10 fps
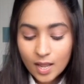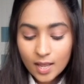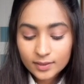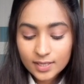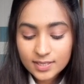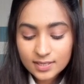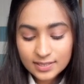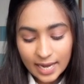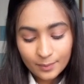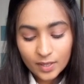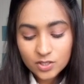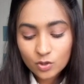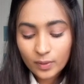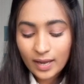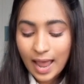This is time
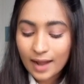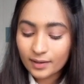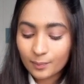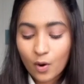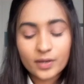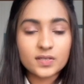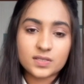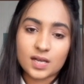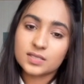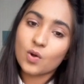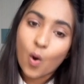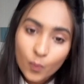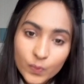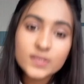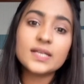consuming and laborious task.
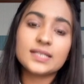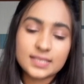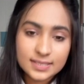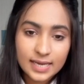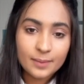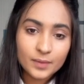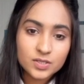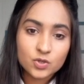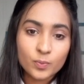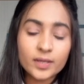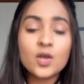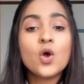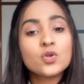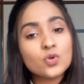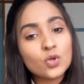Obviously, this is time consuming,
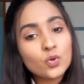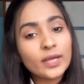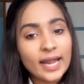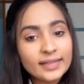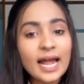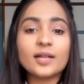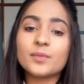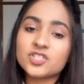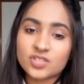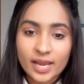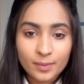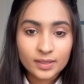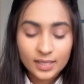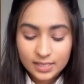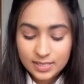so you get that much time in
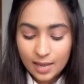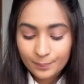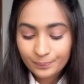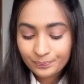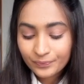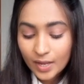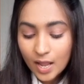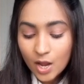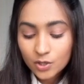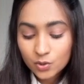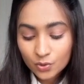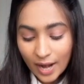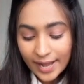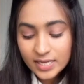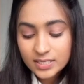the exam. You
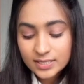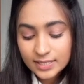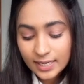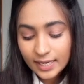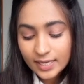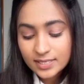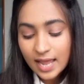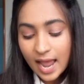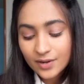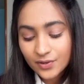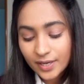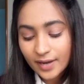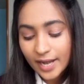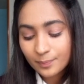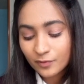write, delete and
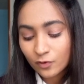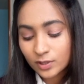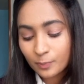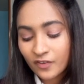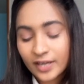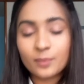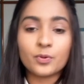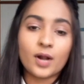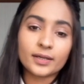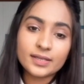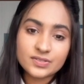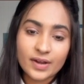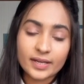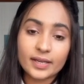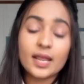rewrite before the final product is
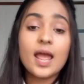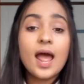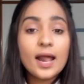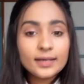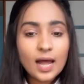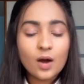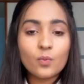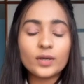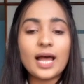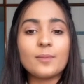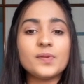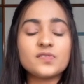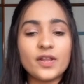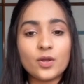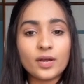ready. Now, what happens
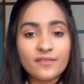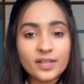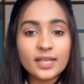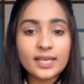when you're giving the